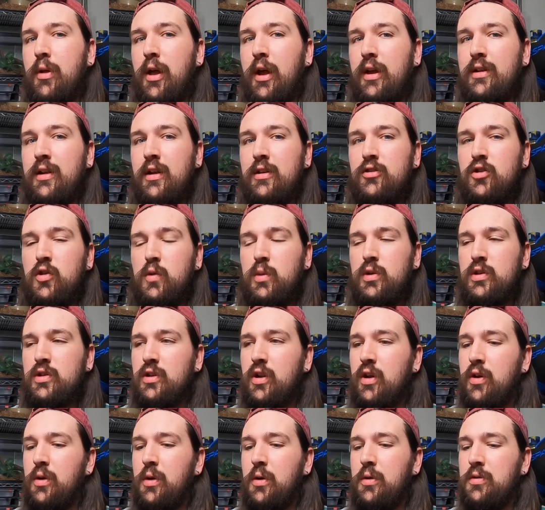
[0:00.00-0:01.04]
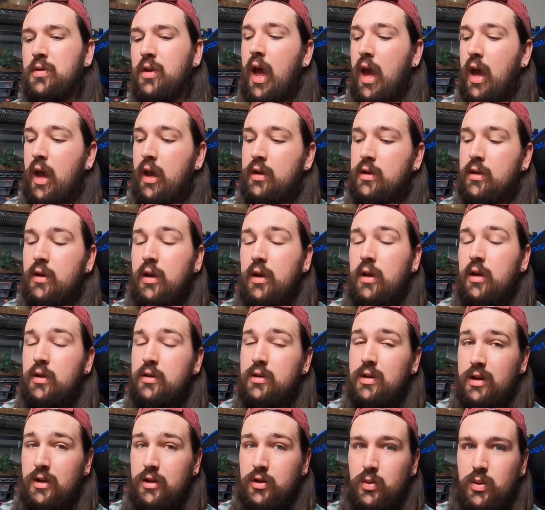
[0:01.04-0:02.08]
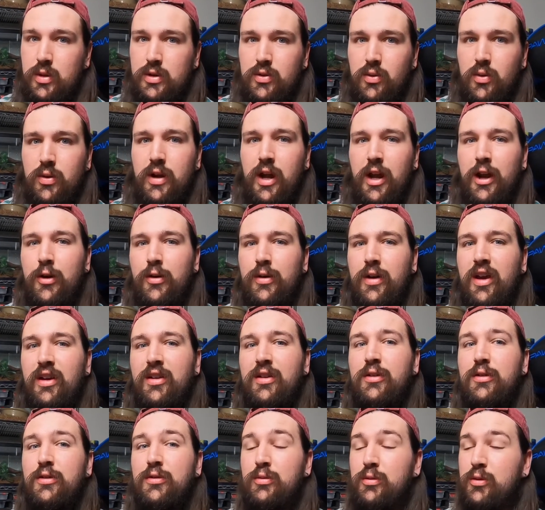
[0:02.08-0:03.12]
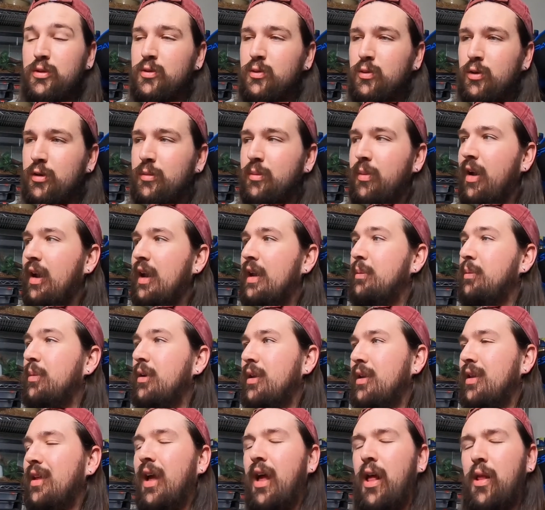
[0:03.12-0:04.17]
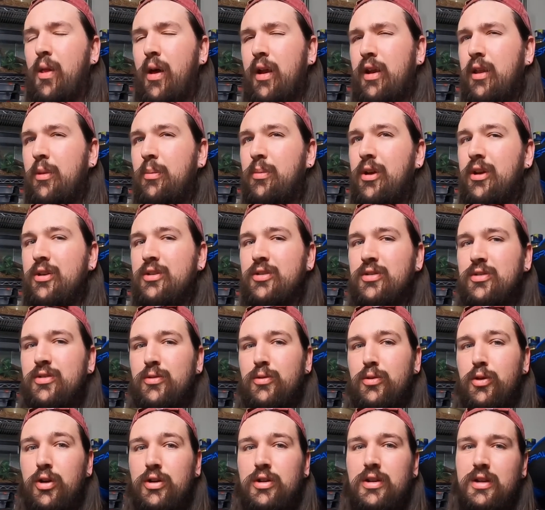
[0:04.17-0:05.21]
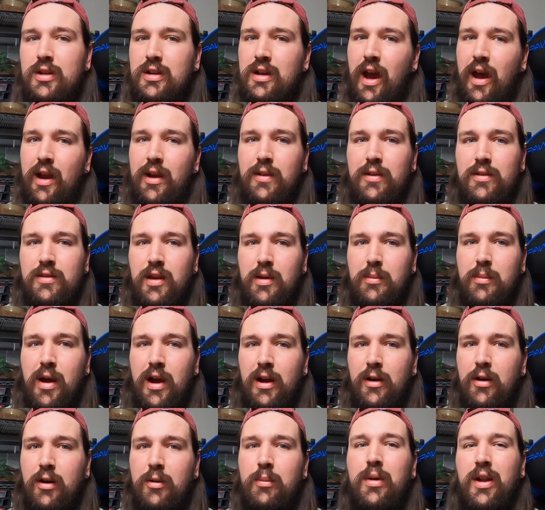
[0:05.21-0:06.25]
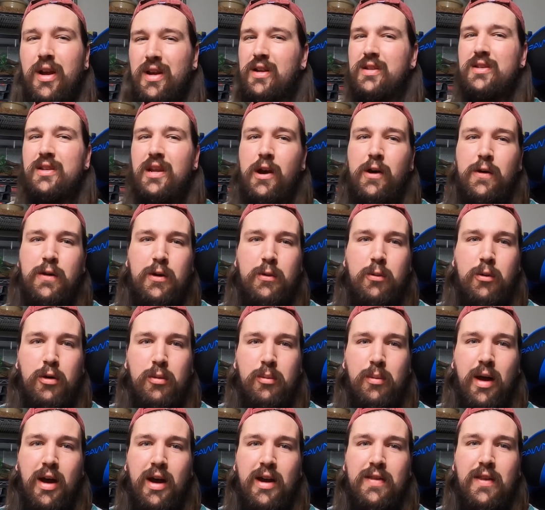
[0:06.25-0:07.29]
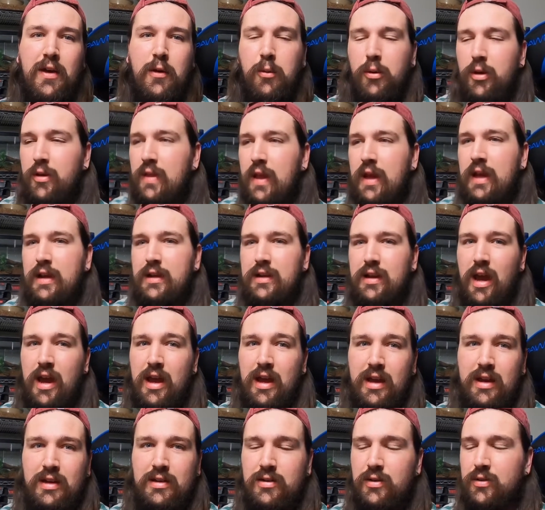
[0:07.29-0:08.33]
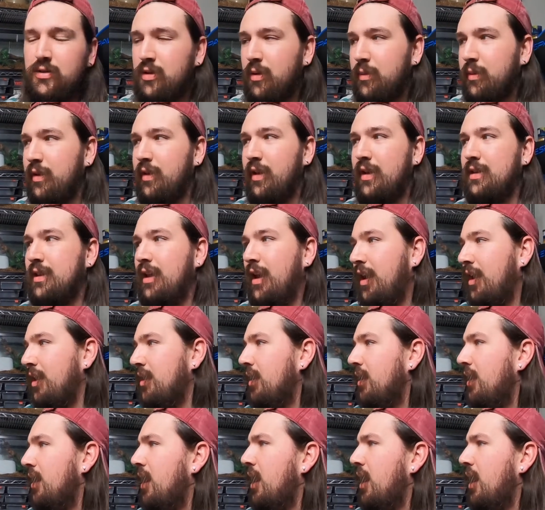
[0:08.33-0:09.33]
black knight super snows, and tangerine tornado geckos, which weren't mine. But a lot of the pictures looked kind of the same background, but I could tell they weren't mine. They were in like tanks or something like that.